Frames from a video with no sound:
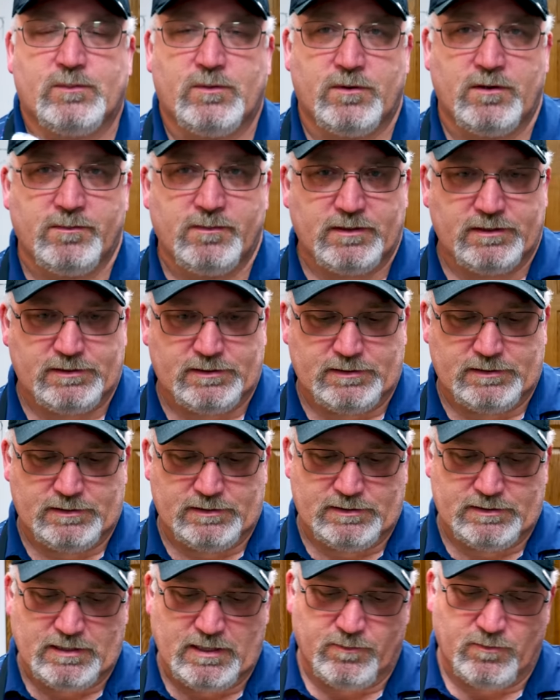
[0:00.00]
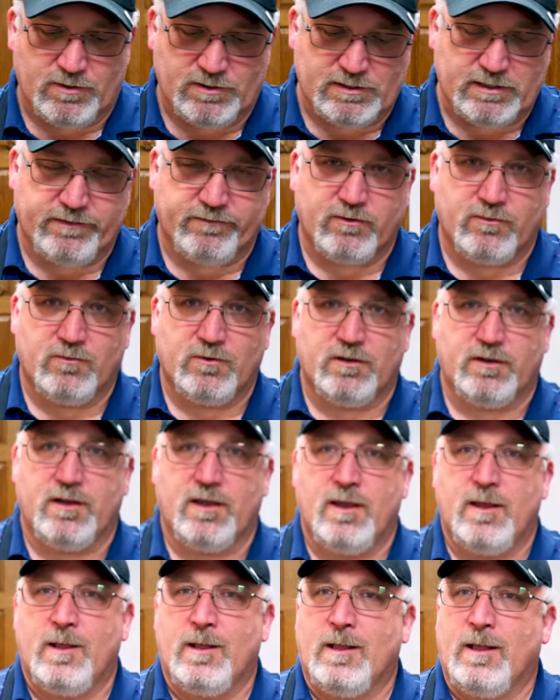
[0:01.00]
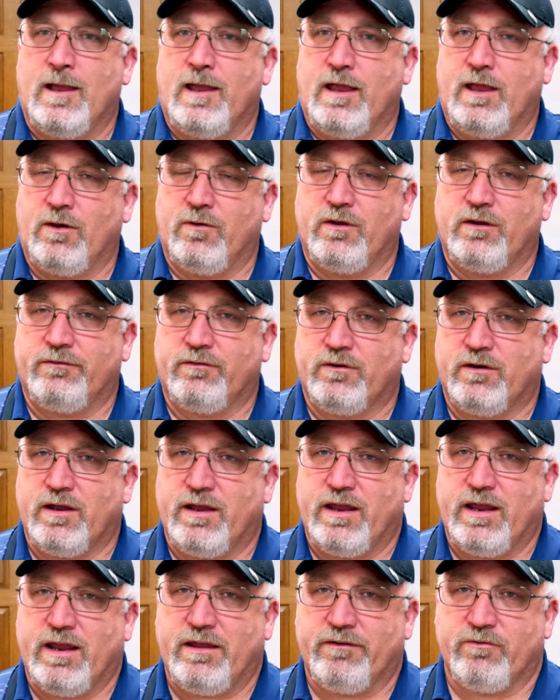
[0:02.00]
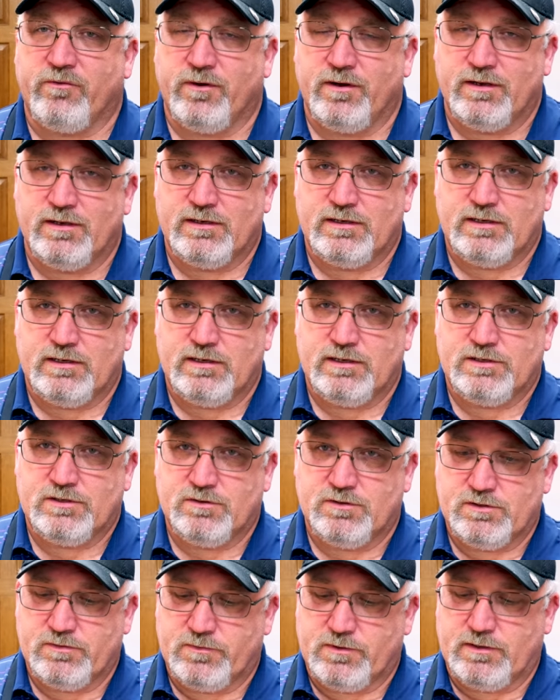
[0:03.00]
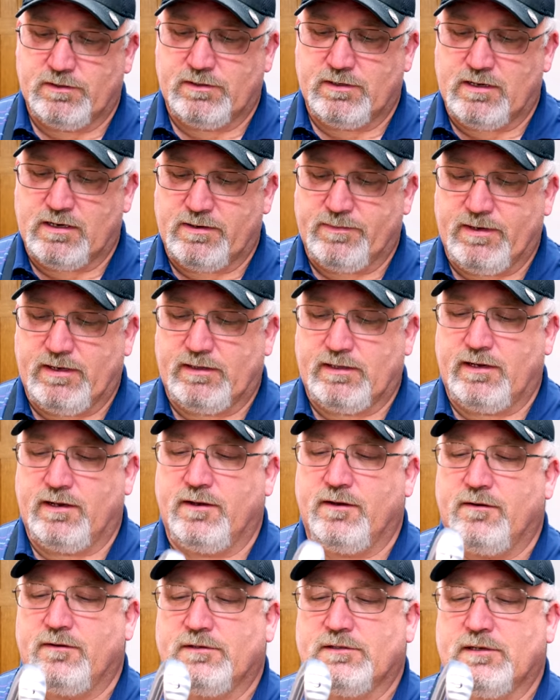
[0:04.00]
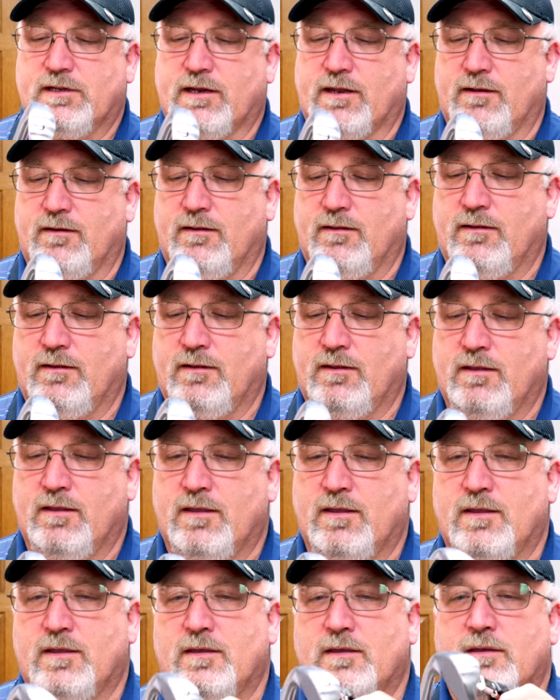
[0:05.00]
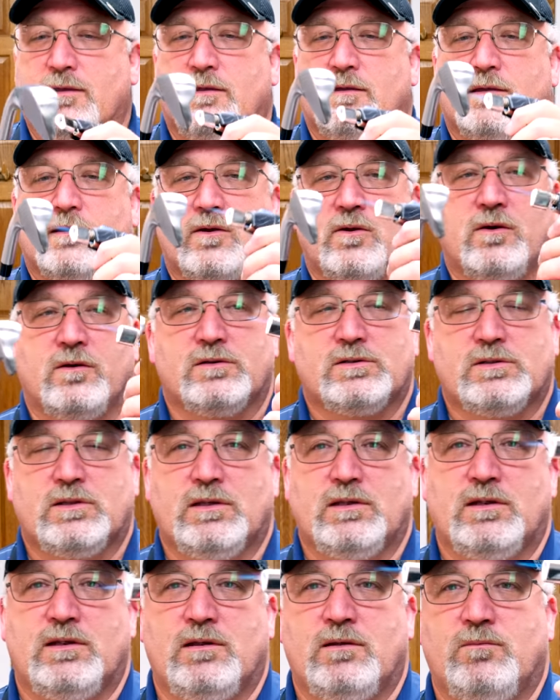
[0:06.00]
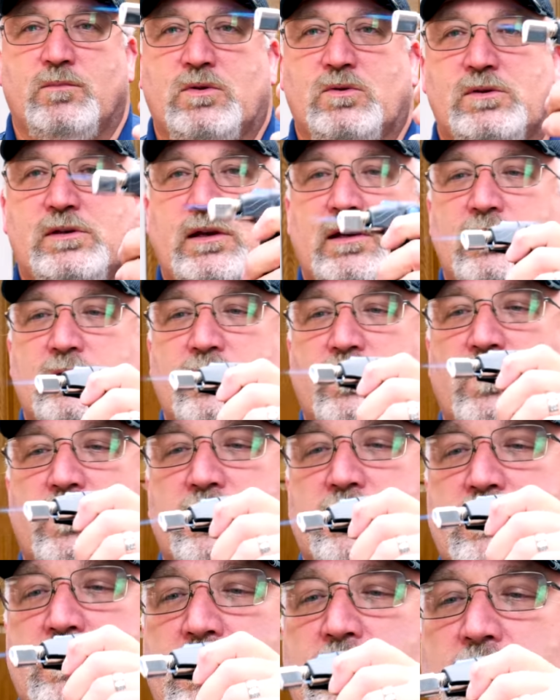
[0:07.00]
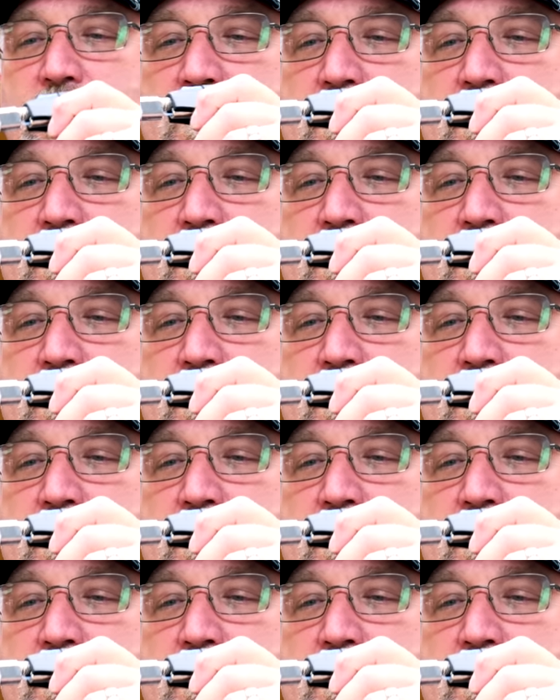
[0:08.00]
pretty much just the same way as every one. However, I have run into issues, and we're going to talk about that here in a second. Of course, the butane torch.